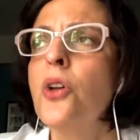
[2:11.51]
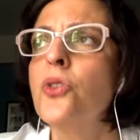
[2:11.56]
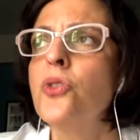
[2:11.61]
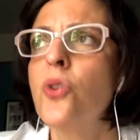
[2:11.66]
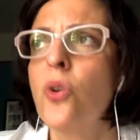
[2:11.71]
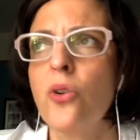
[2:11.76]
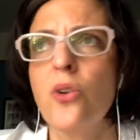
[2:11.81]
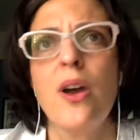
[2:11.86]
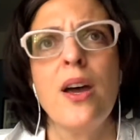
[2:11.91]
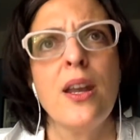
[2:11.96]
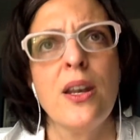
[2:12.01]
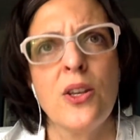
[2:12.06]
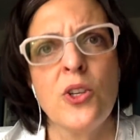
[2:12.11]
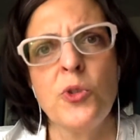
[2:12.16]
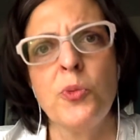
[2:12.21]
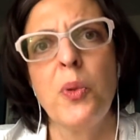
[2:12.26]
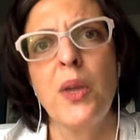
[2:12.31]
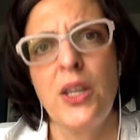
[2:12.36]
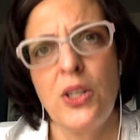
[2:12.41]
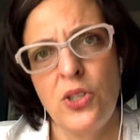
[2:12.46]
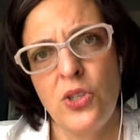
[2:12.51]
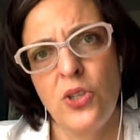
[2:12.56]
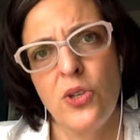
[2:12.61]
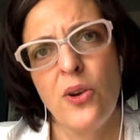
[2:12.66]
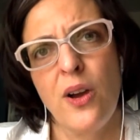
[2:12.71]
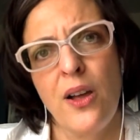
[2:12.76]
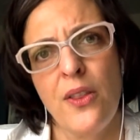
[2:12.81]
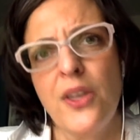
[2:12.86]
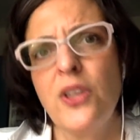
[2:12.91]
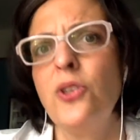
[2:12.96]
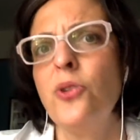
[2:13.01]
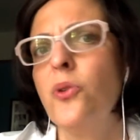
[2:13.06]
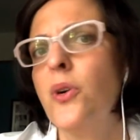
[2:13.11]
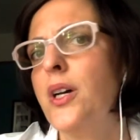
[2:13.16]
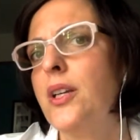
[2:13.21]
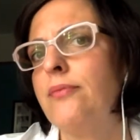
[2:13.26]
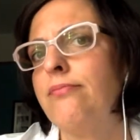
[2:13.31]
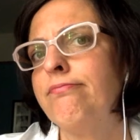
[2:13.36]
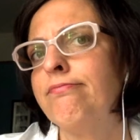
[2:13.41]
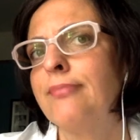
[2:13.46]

don't know how to explain to you how they do it.